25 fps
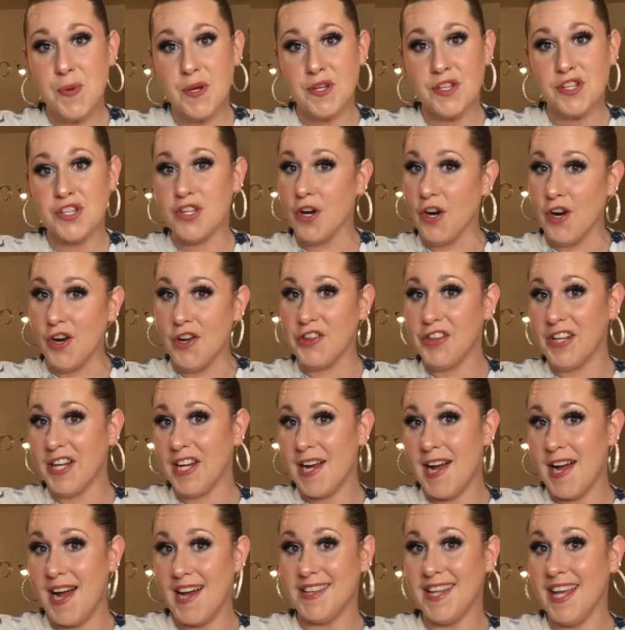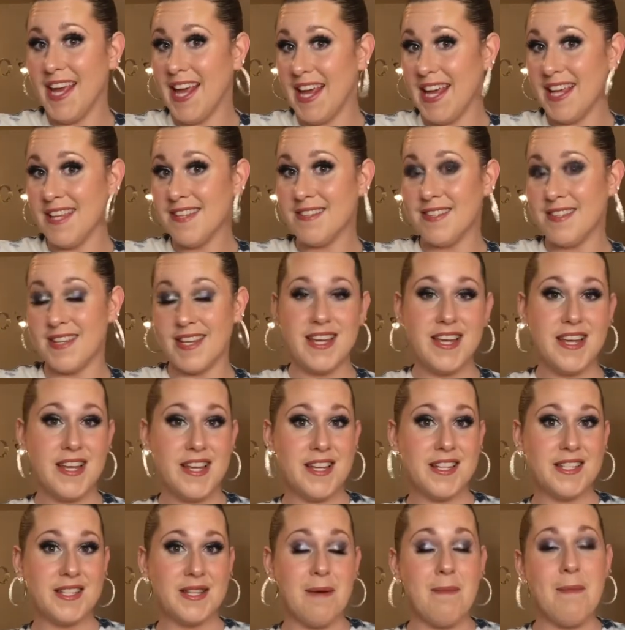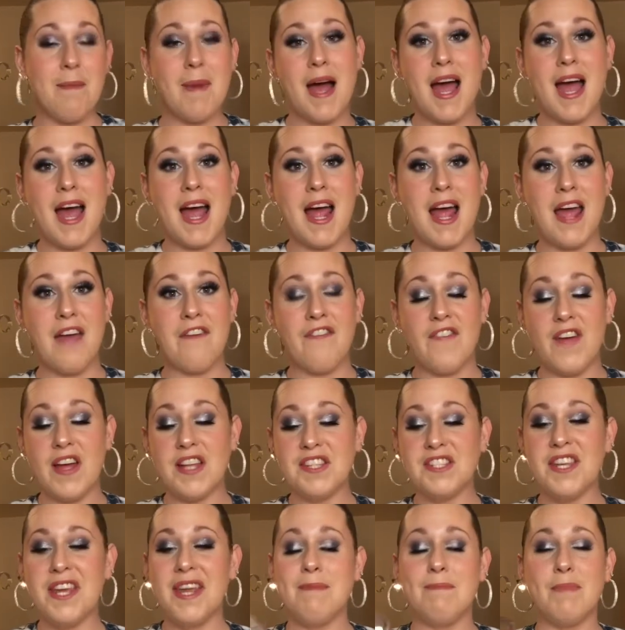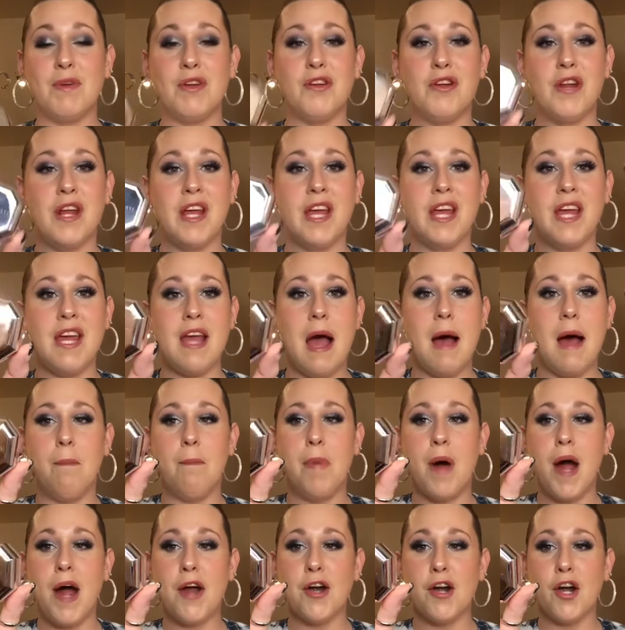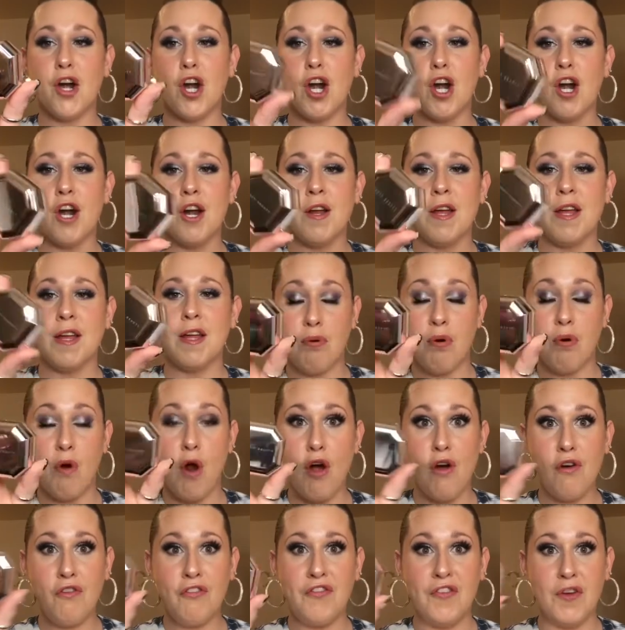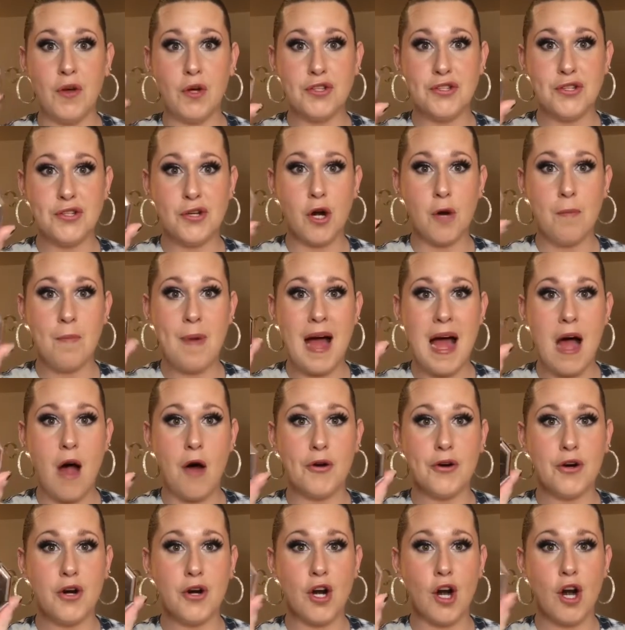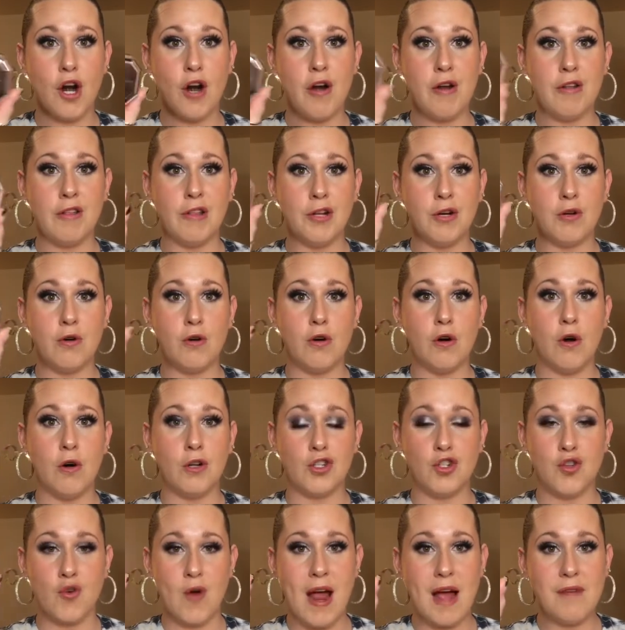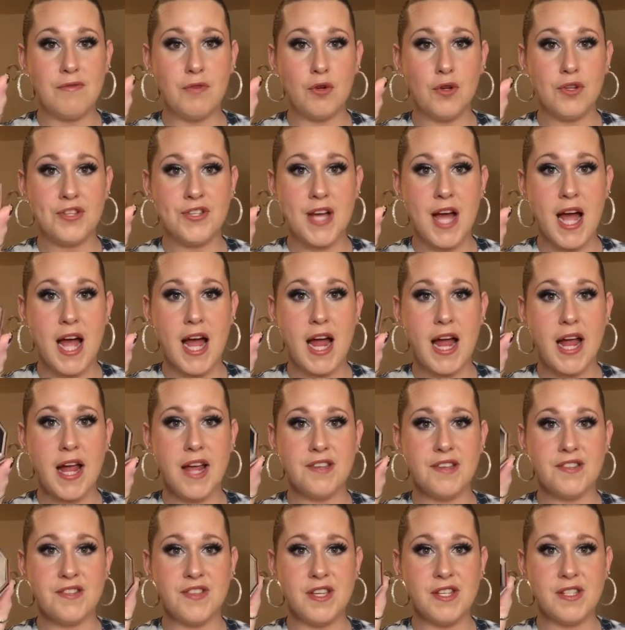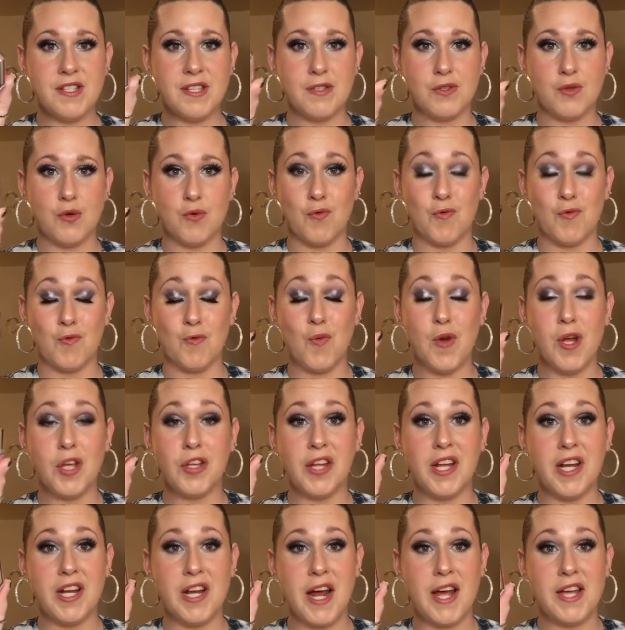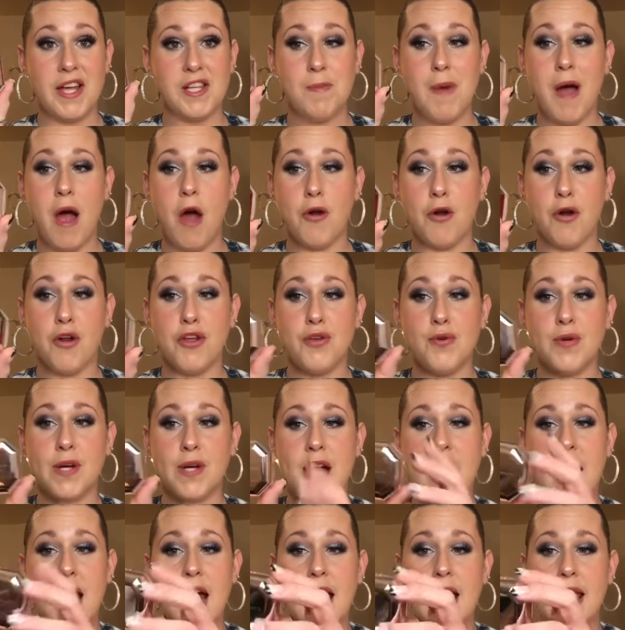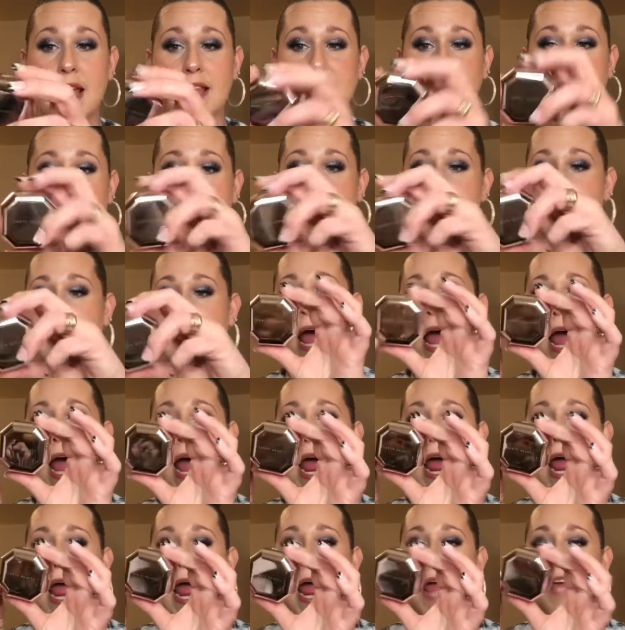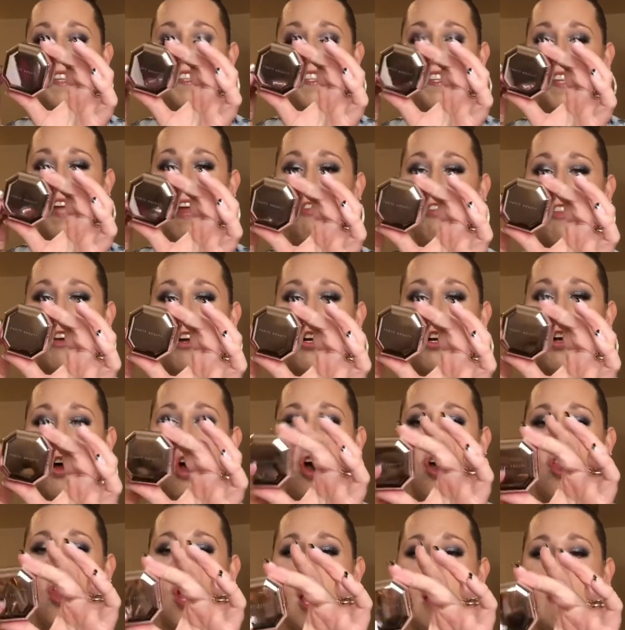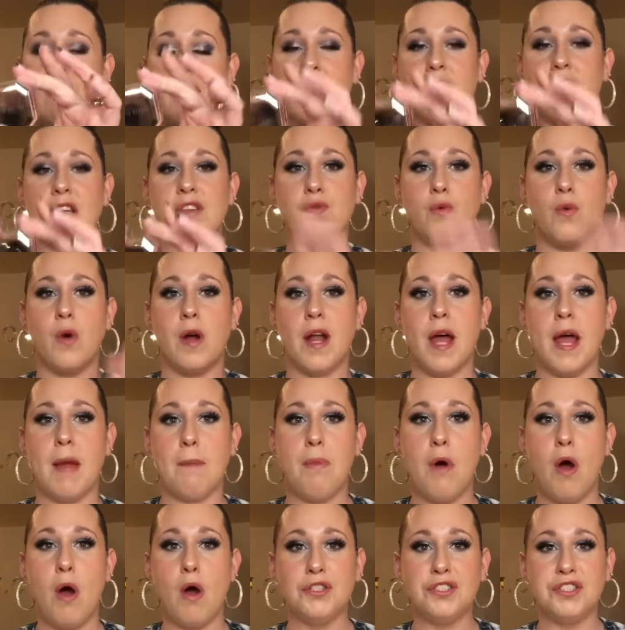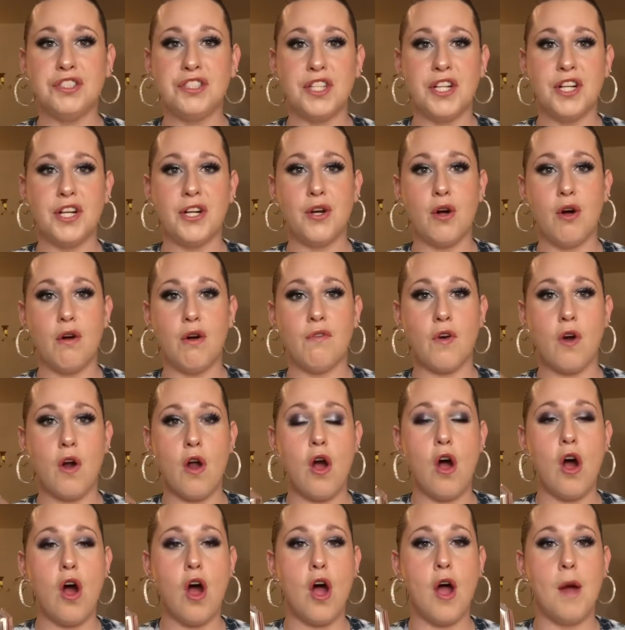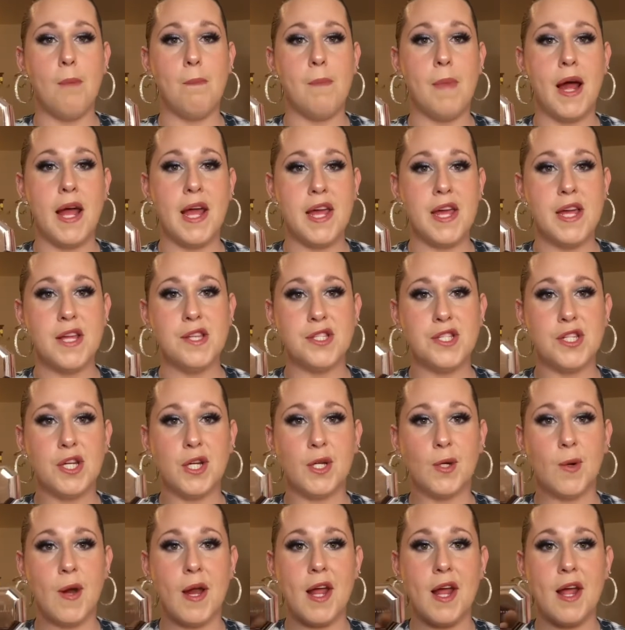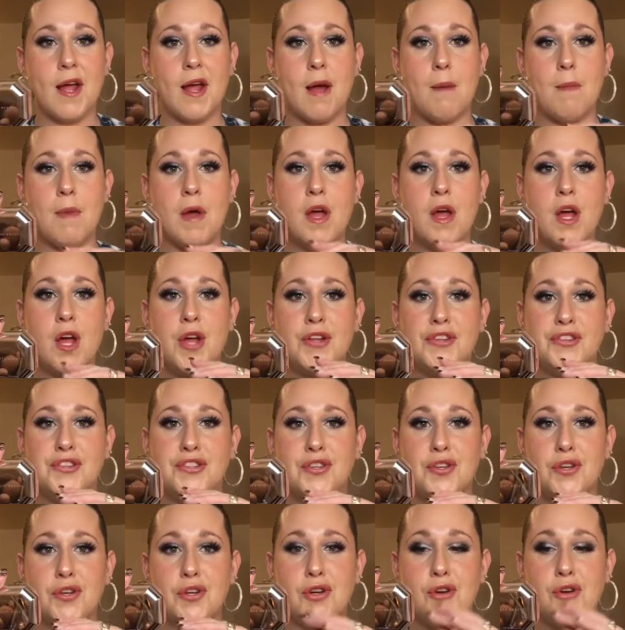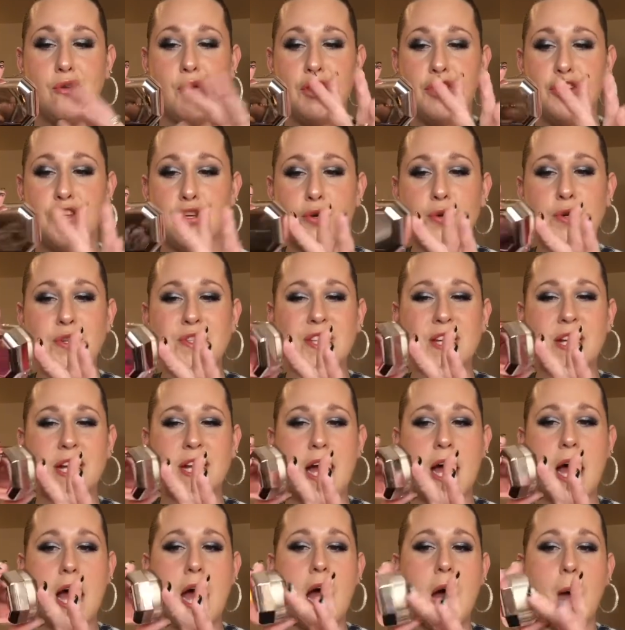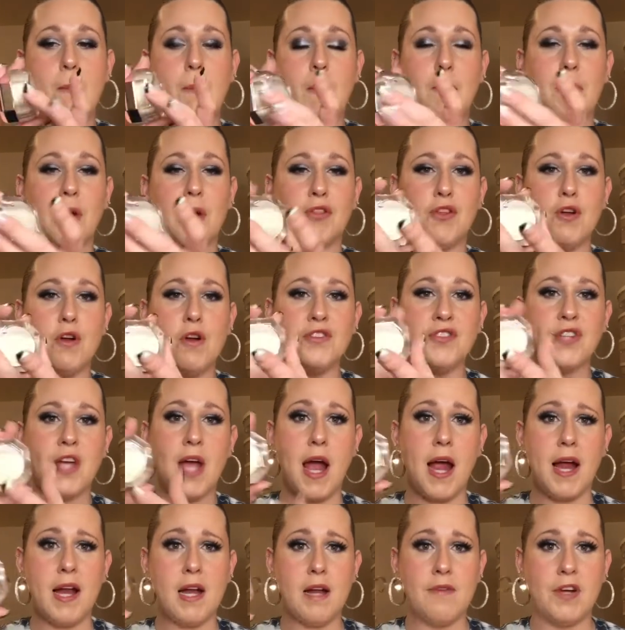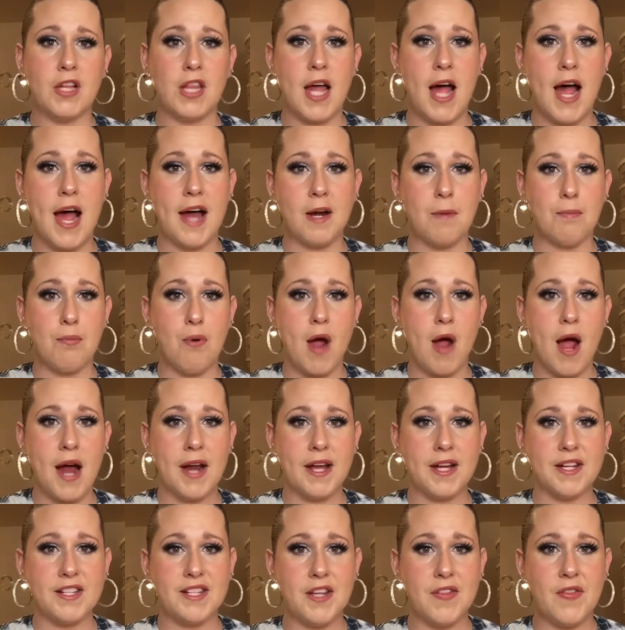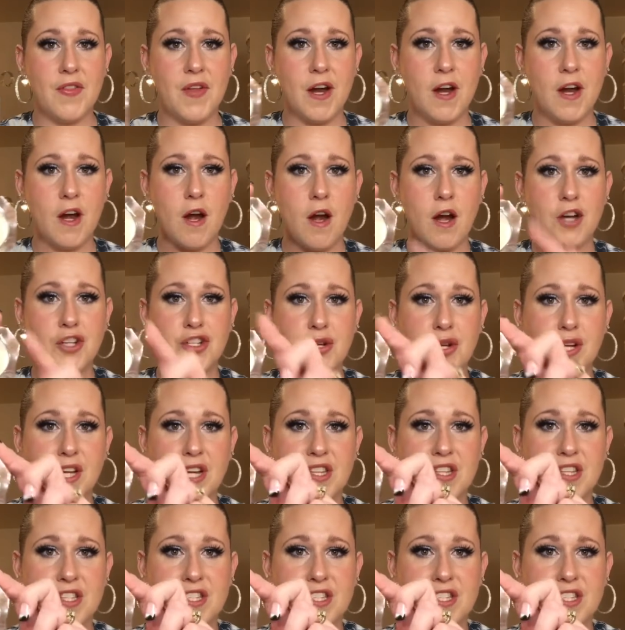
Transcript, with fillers: but certainly not least is my Fenty Beauty Butter Pro Filter Powder, little travel size. This is a really nice powder, you guys. I set the goal on this when I posted it over on my Instagram to use it up, but there's kind of a lot of product in there. As you can